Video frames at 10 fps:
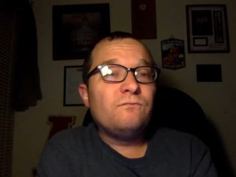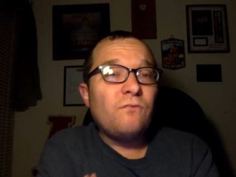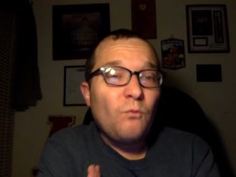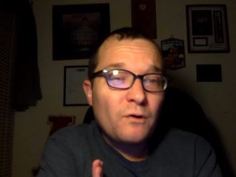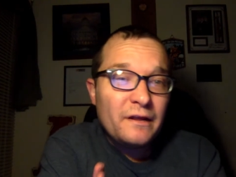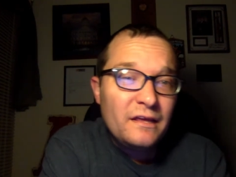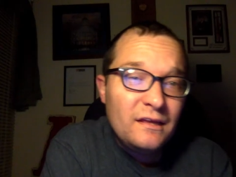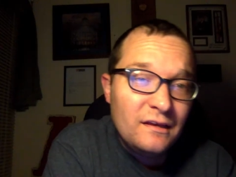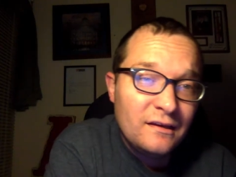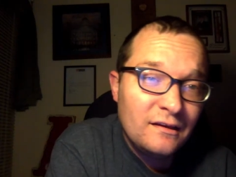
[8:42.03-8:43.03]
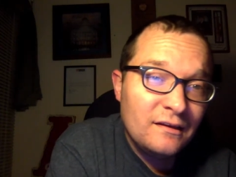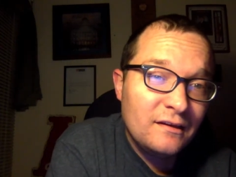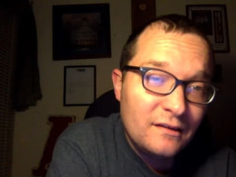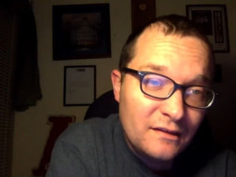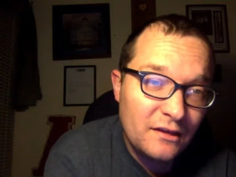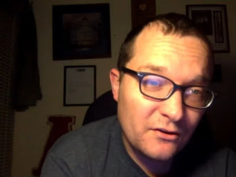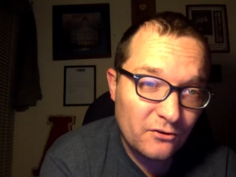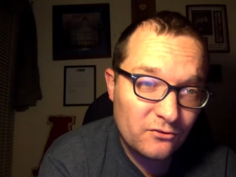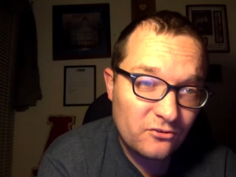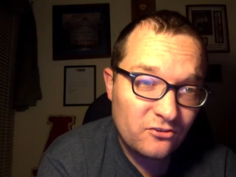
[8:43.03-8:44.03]
40
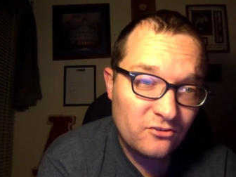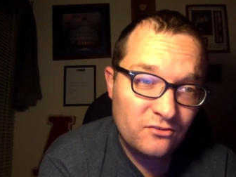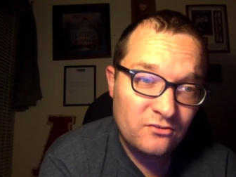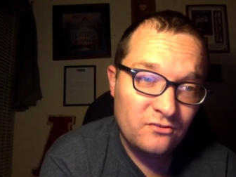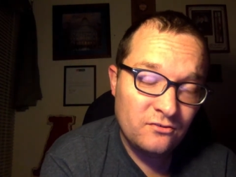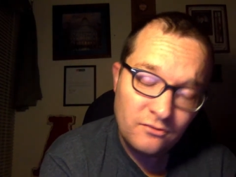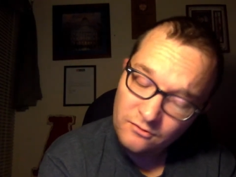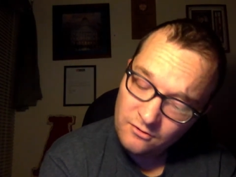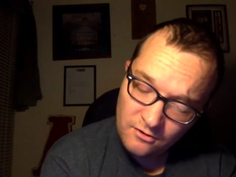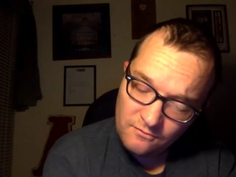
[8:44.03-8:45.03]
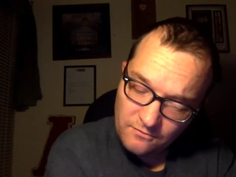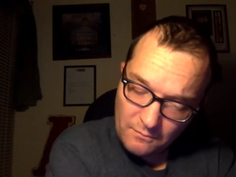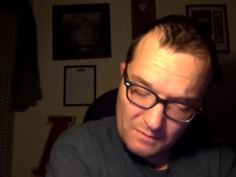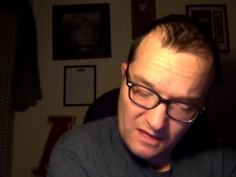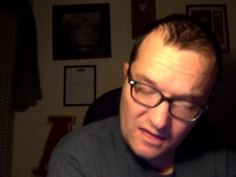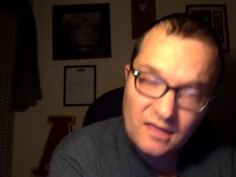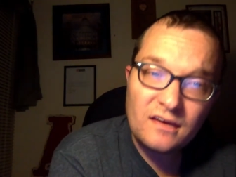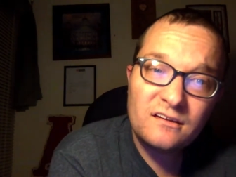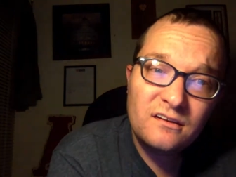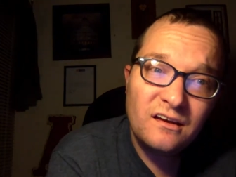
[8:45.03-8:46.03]
years, from the
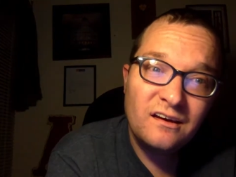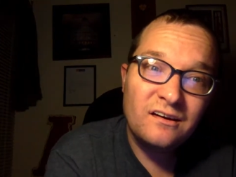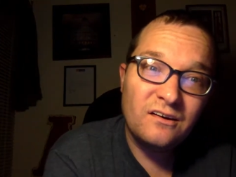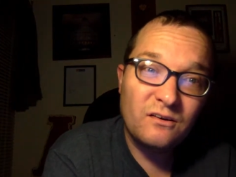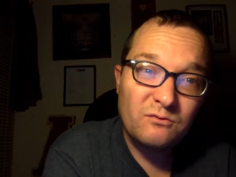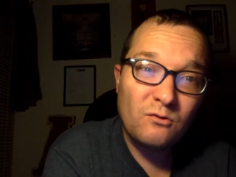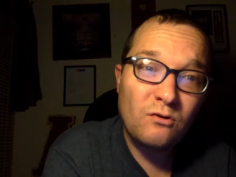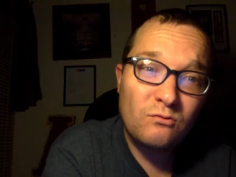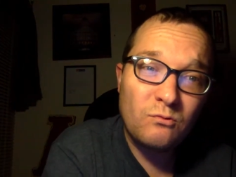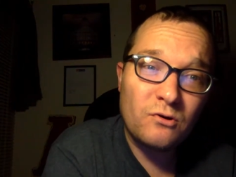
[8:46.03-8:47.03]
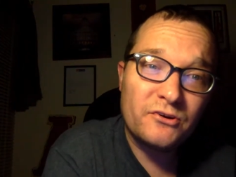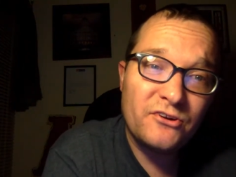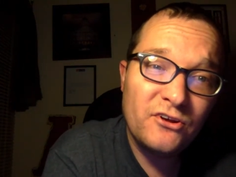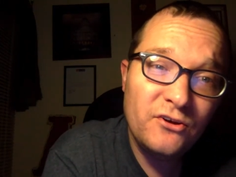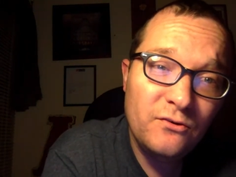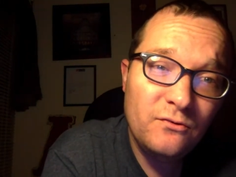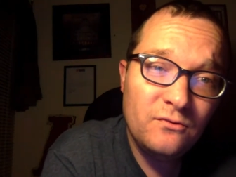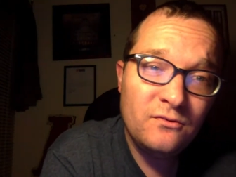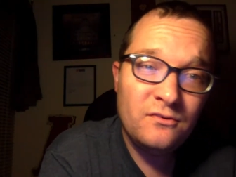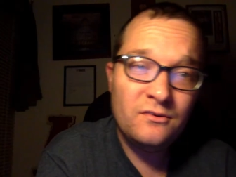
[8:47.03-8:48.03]
end of World War II
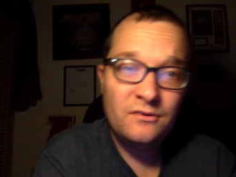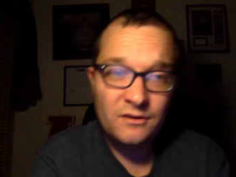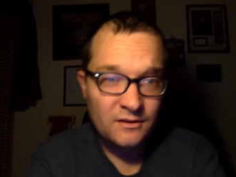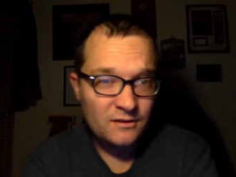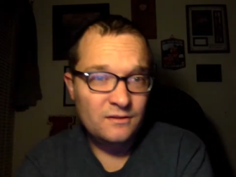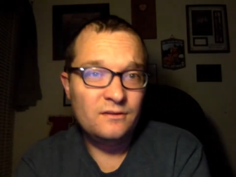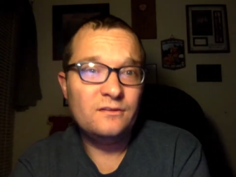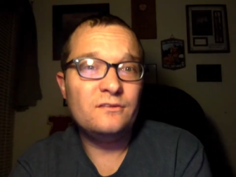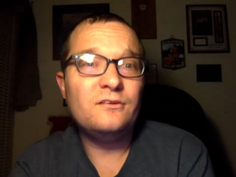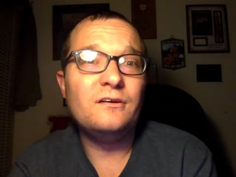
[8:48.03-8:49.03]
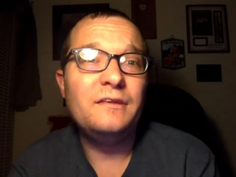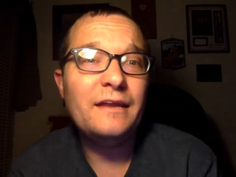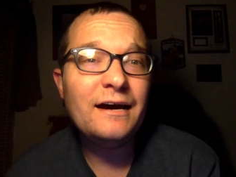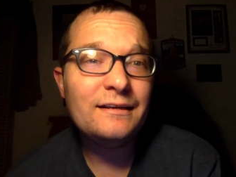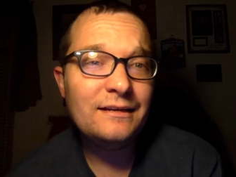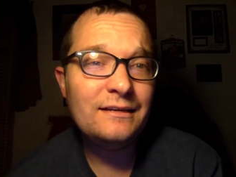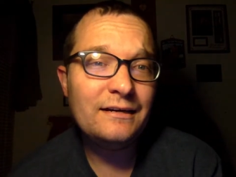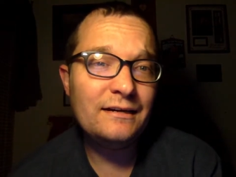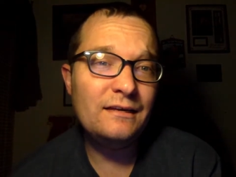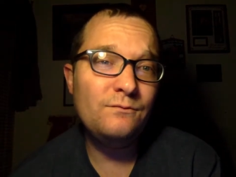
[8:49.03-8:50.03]
to
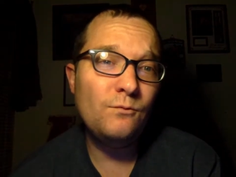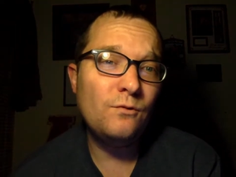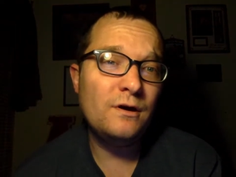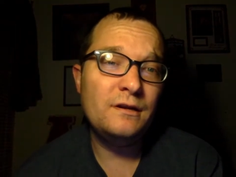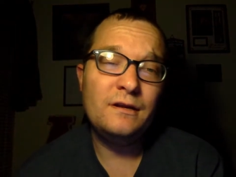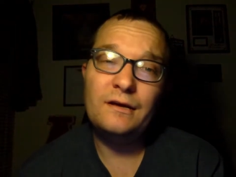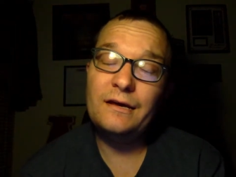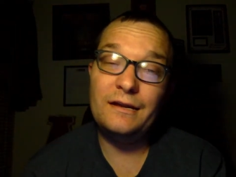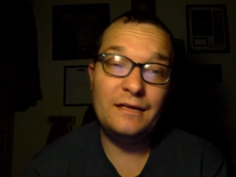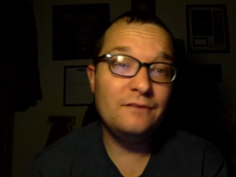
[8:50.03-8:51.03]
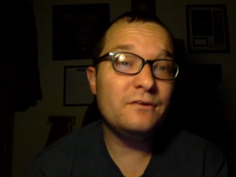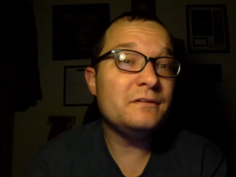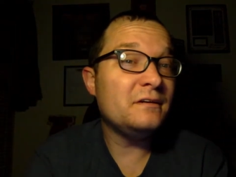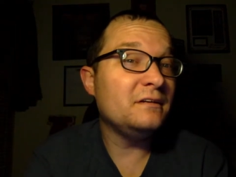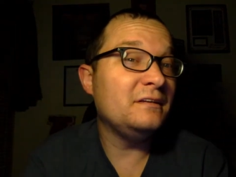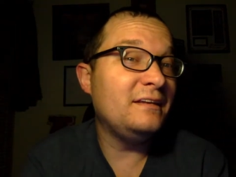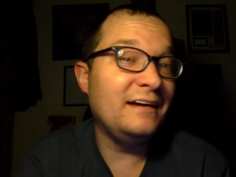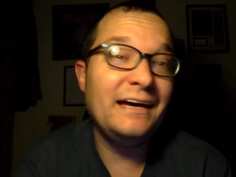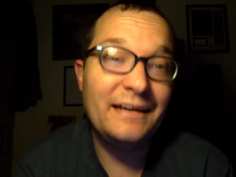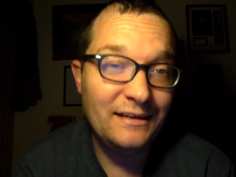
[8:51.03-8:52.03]
1991 and even
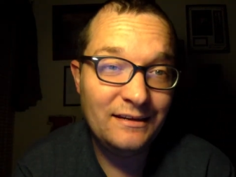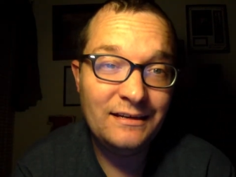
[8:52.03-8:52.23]
today,